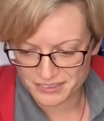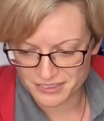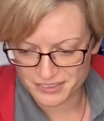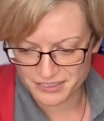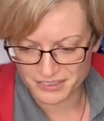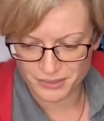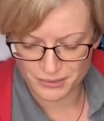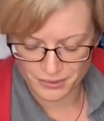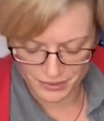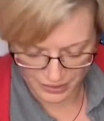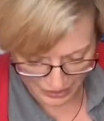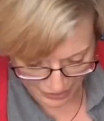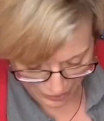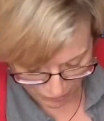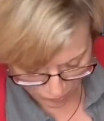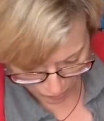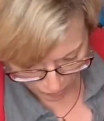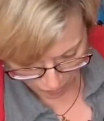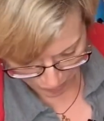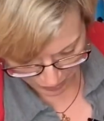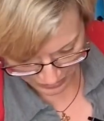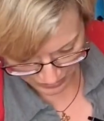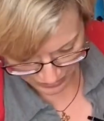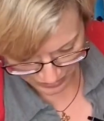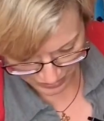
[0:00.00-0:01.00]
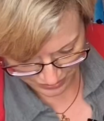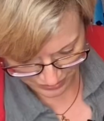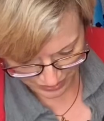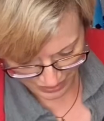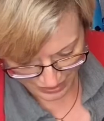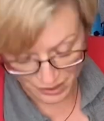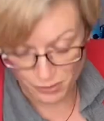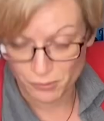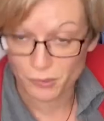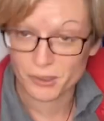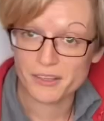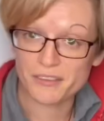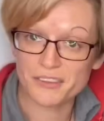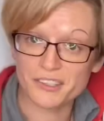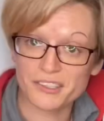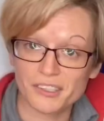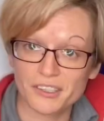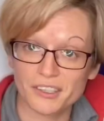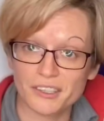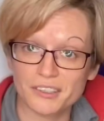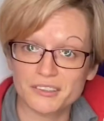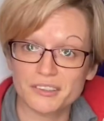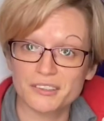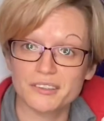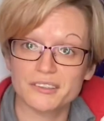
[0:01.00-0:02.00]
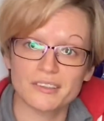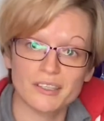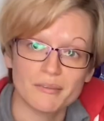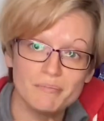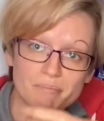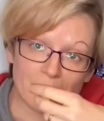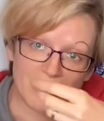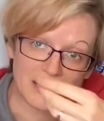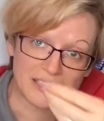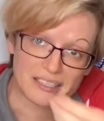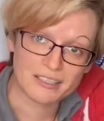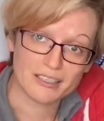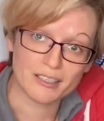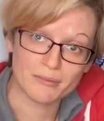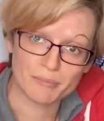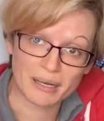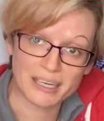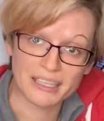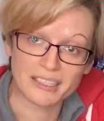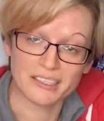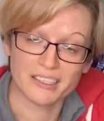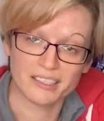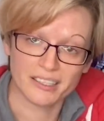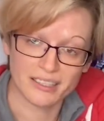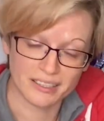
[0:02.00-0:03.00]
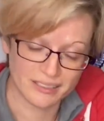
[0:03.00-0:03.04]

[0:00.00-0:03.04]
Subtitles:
to do that would be to take one of the daughters and mate her back to her